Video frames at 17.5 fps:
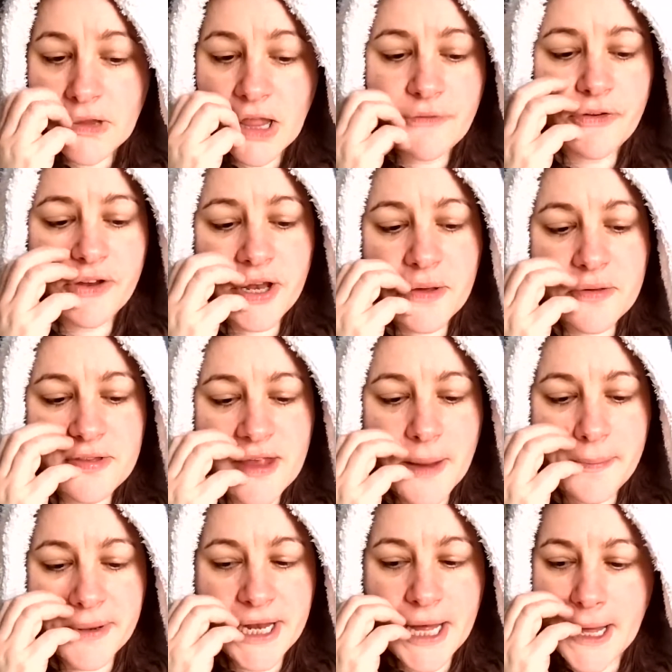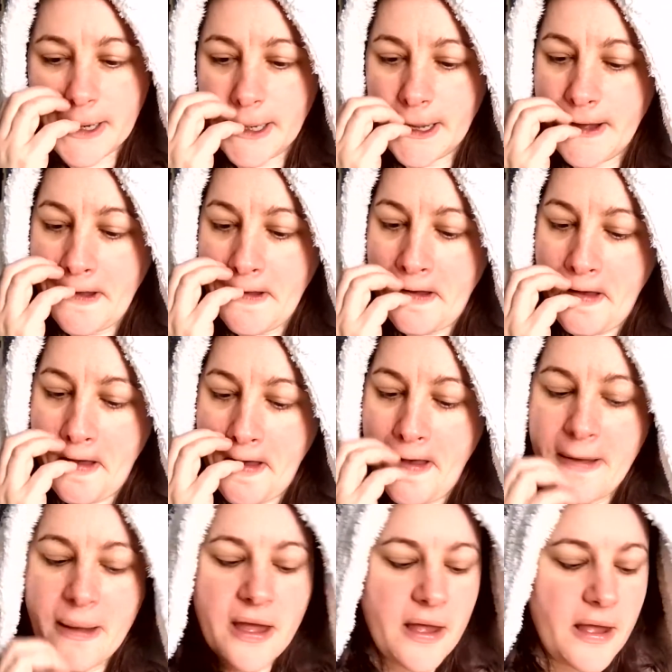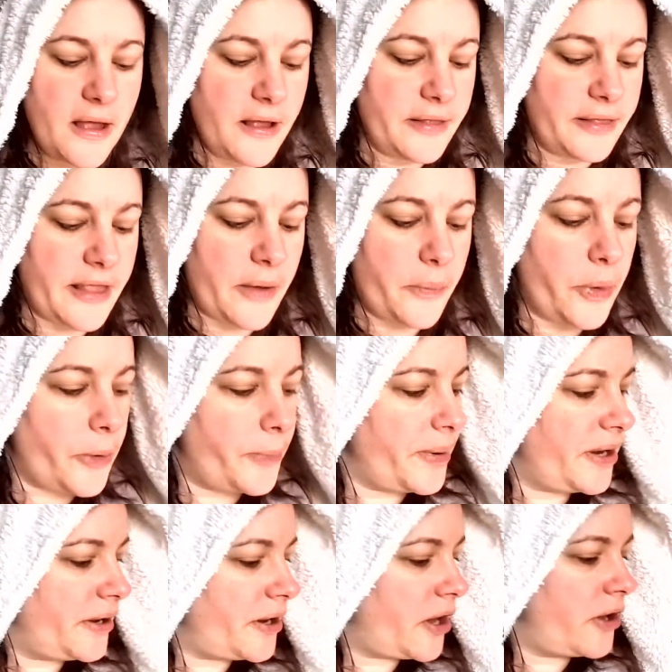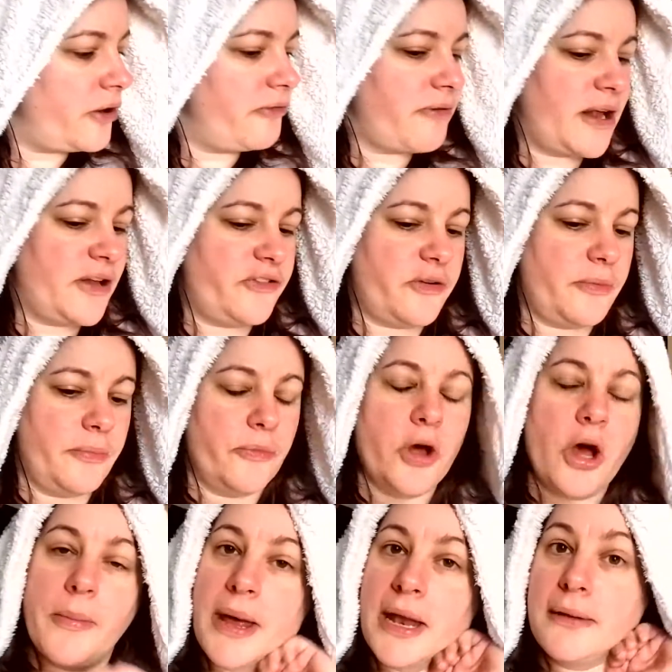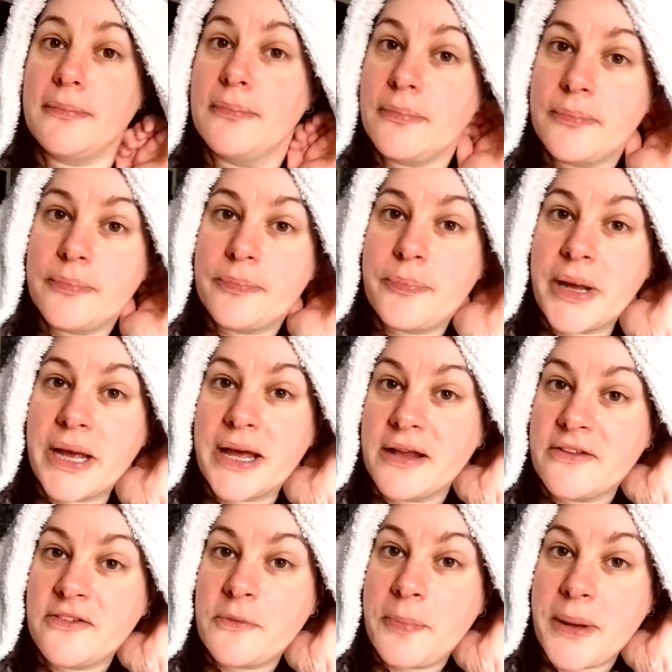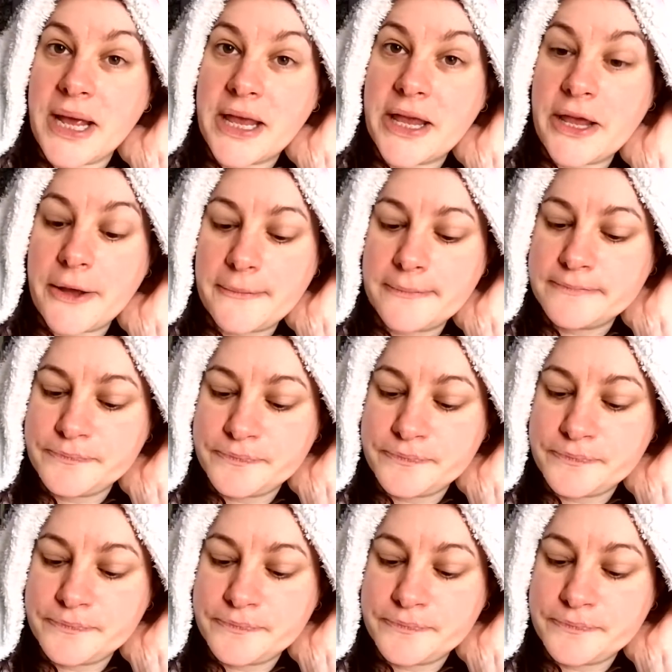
If you don't say banana, there will be no random comment picker to pick you.